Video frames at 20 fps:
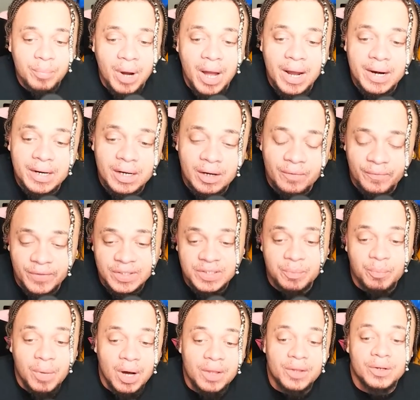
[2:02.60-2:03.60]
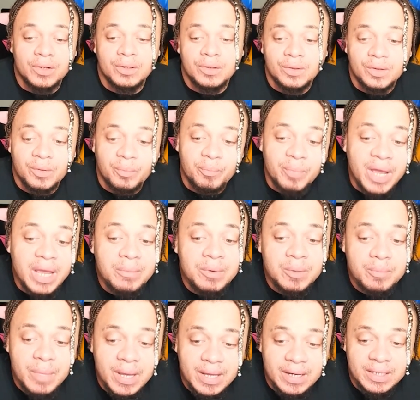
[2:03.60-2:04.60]
body of its mother, the baby
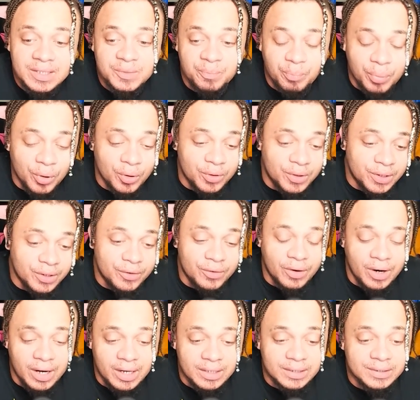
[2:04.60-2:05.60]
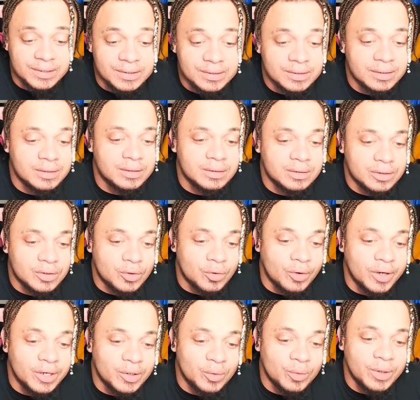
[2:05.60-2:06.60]
made its birthing cries,
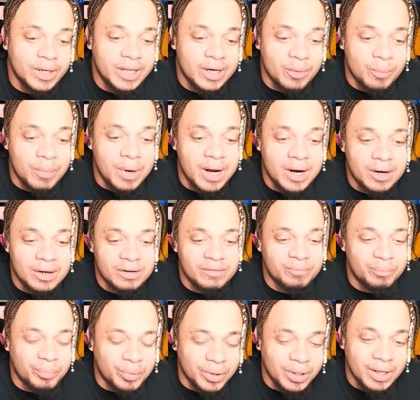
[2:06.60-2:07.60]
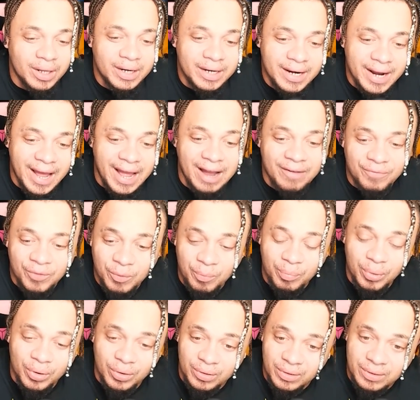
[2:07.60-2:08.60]
cradled in a mire of blood and
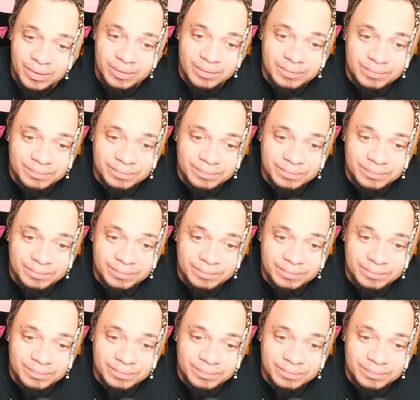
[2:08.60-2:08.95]
afterbirth.